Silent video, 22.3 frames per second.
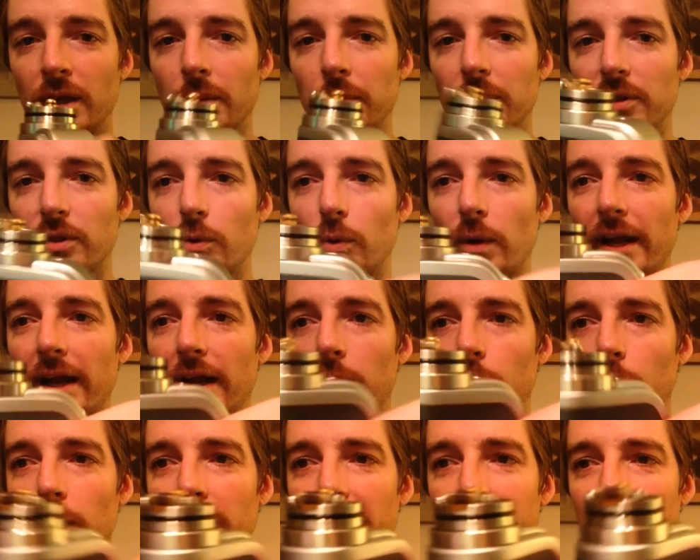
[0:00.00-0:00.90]
But the way I
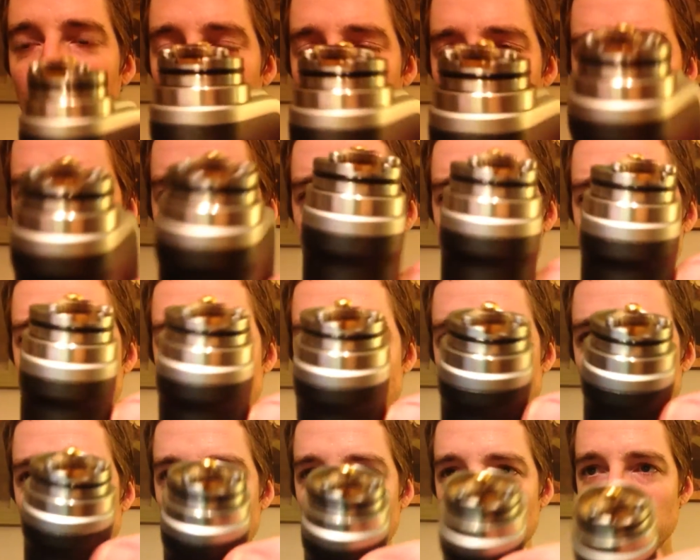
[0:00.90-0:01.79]
wick it,
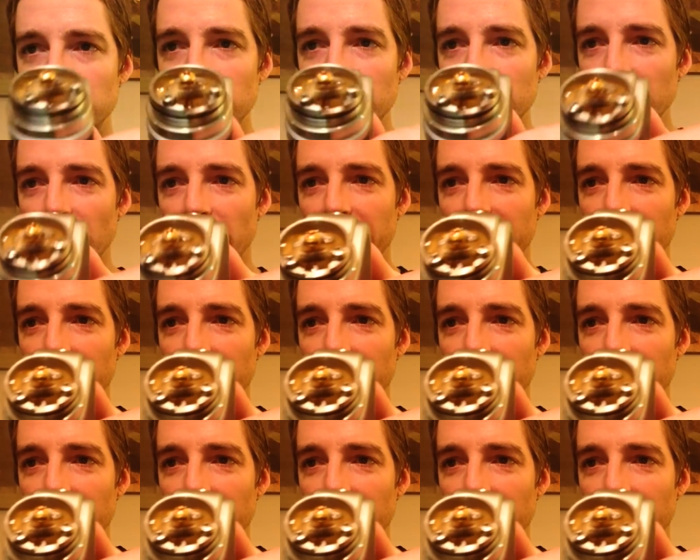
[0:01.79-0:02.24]
it